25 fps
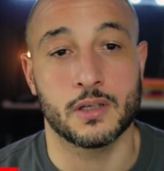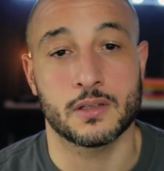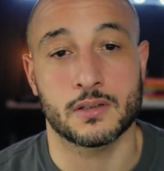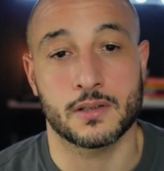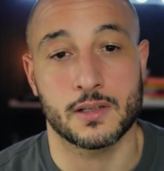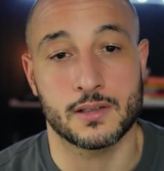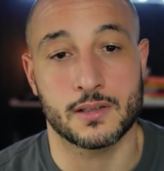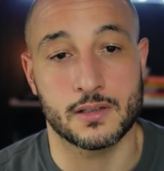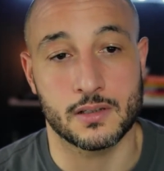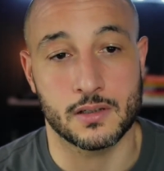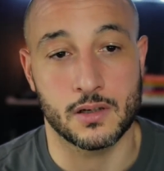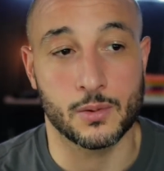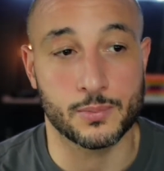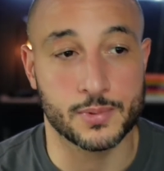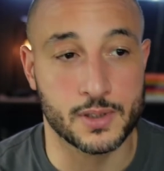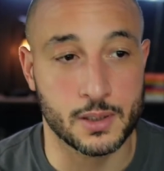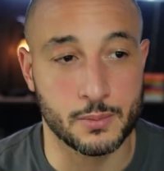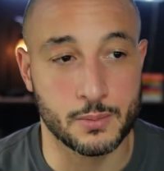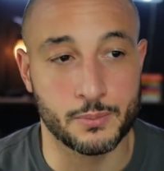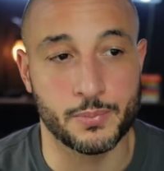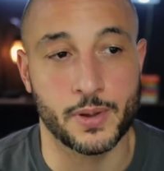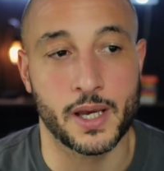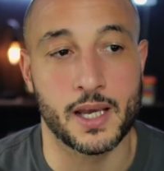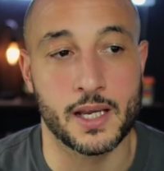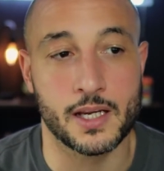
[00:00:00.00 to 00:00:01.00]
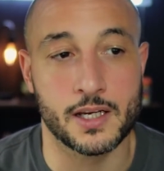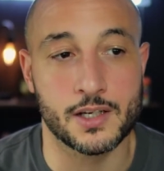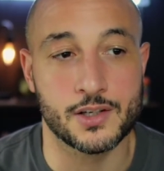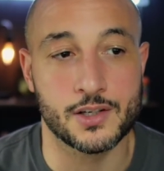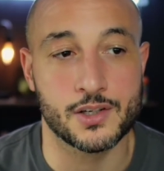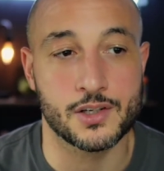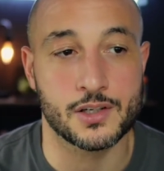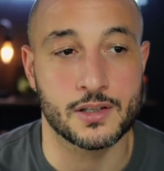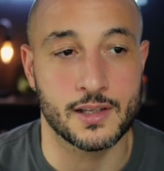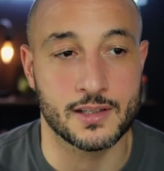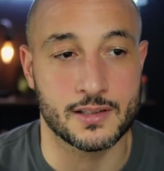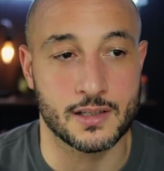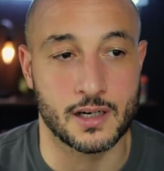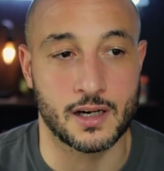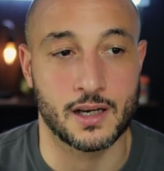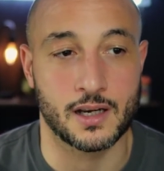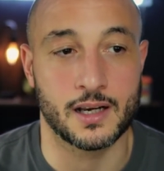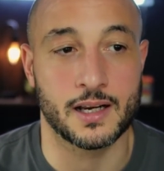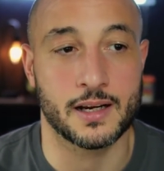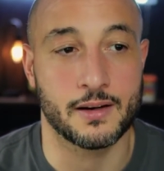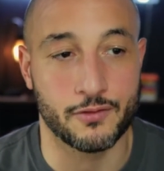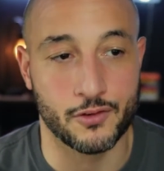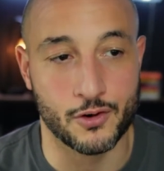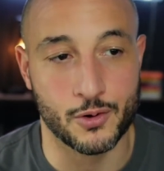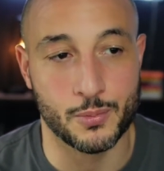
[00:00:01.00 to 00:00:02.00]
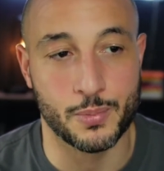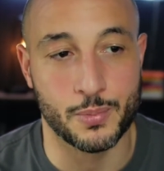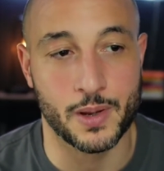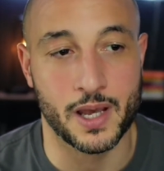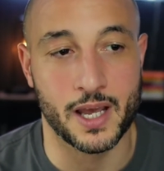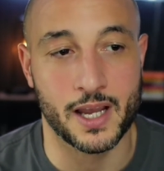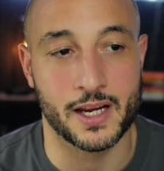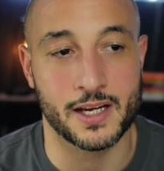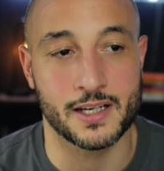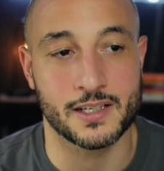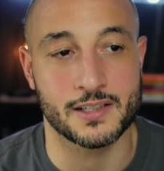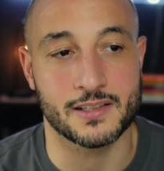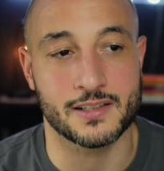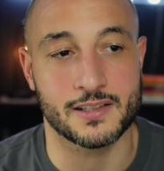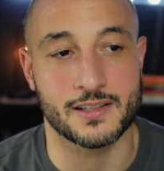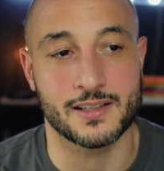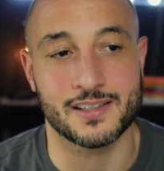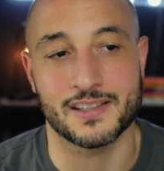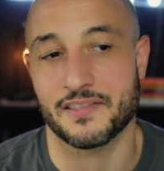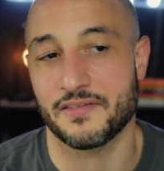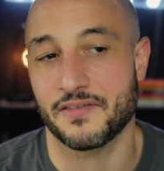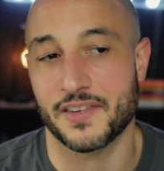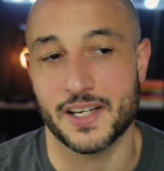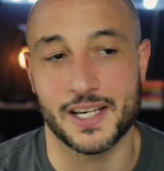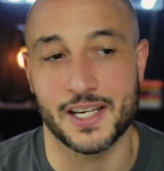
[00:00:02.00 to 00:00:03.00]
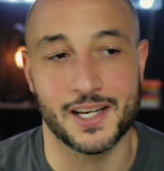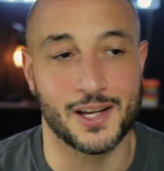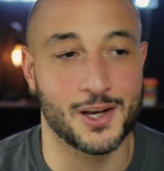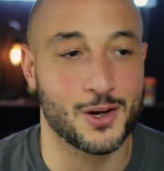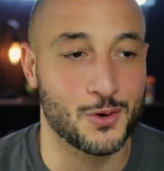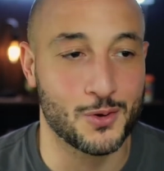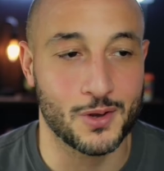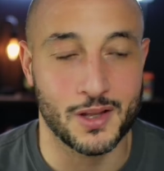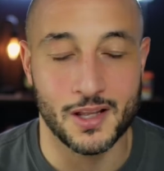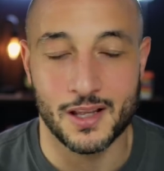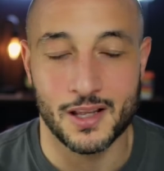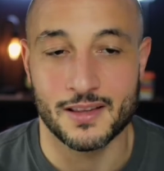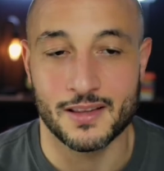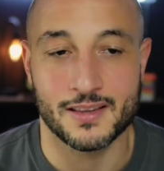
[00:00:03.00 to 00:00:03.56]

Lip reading: There's an opt-in page, there's a click-through page, there's a video,